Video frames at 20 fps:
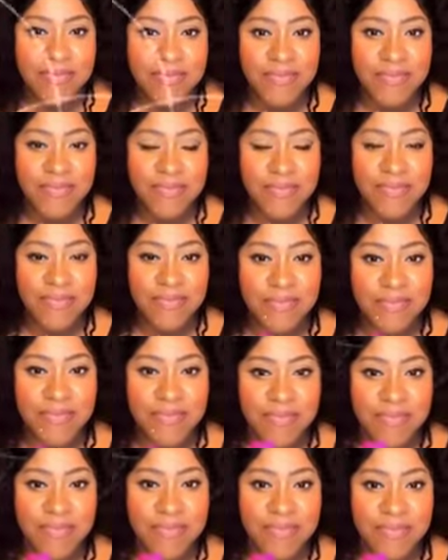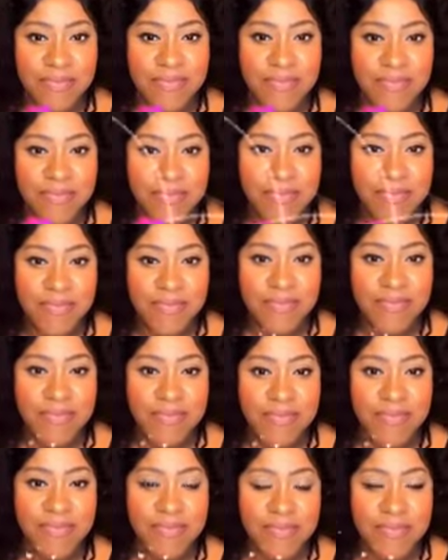
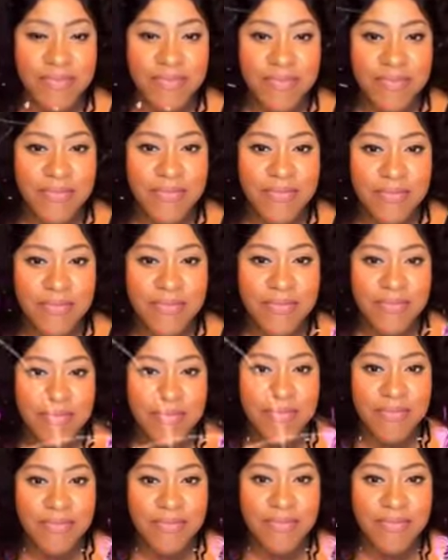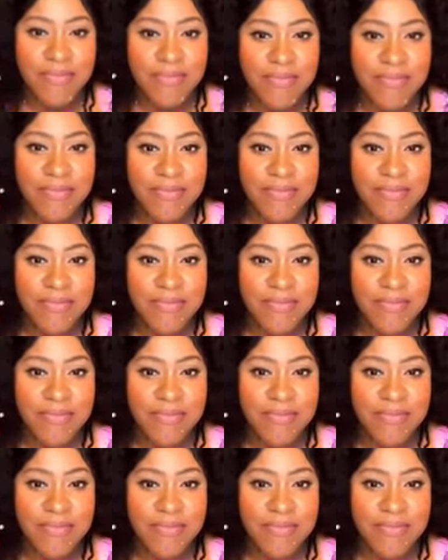No words are spoken by the person on screen.